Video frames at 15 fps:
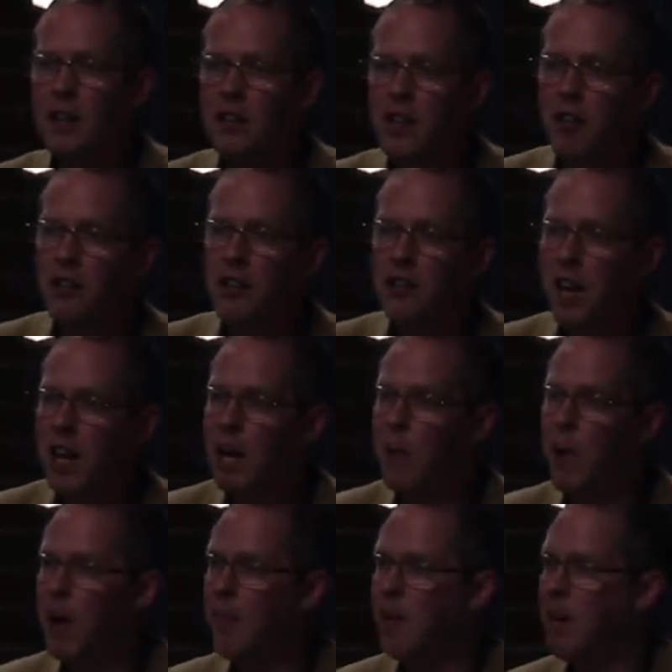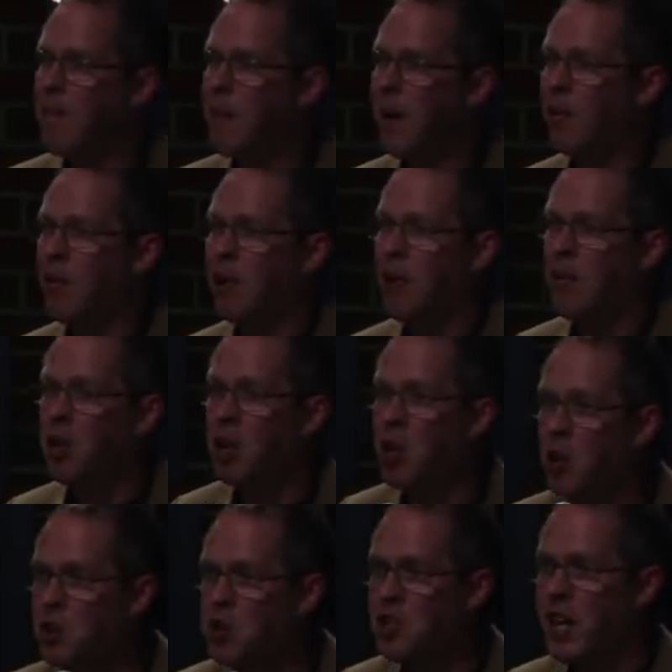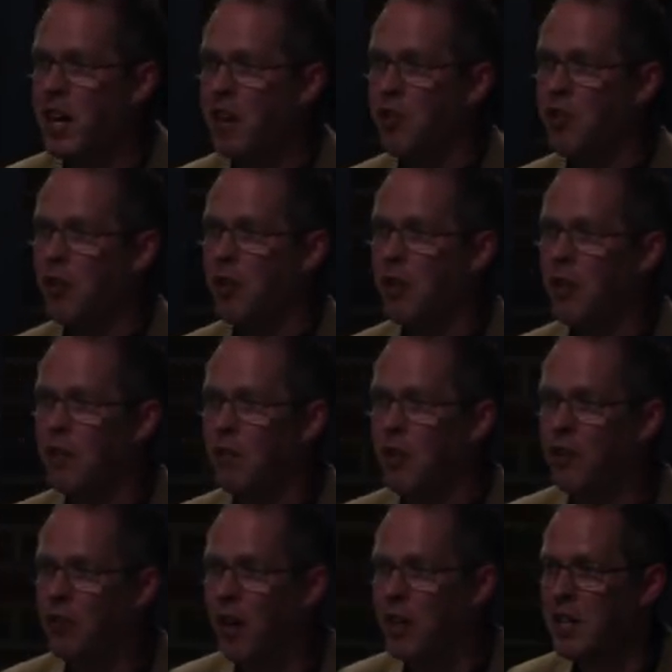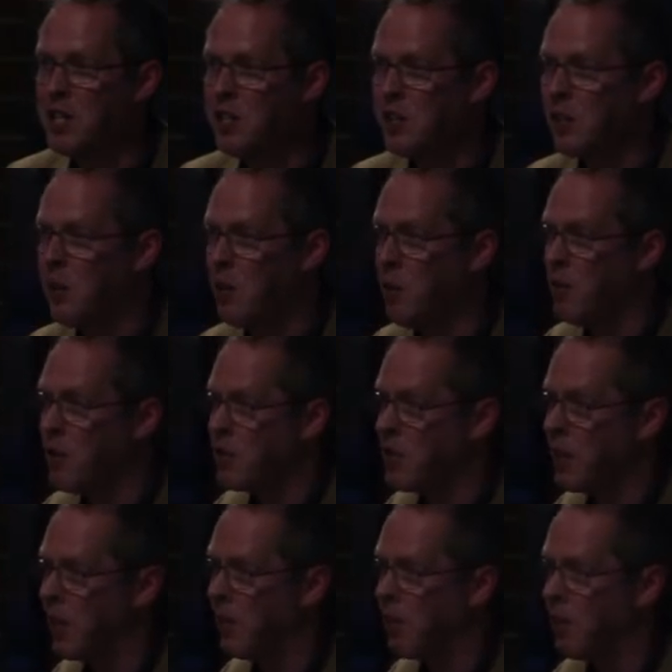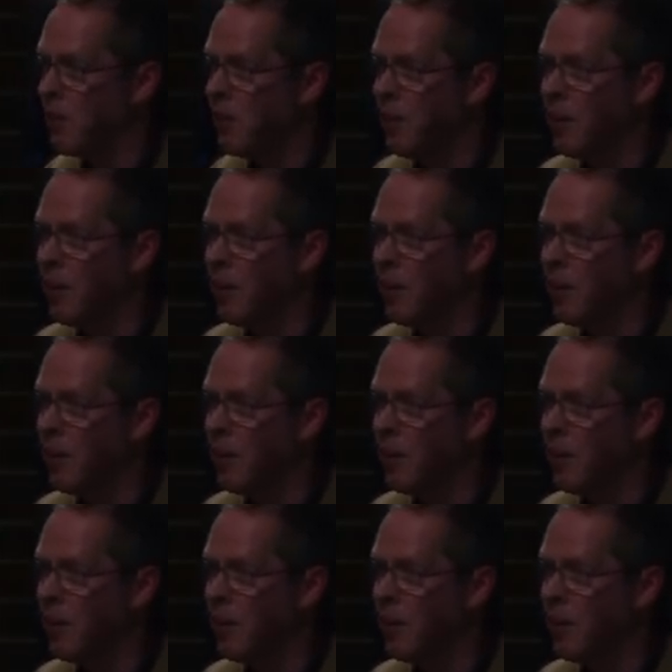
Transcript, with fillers: doesn't tell you anything about the content of the sites you visit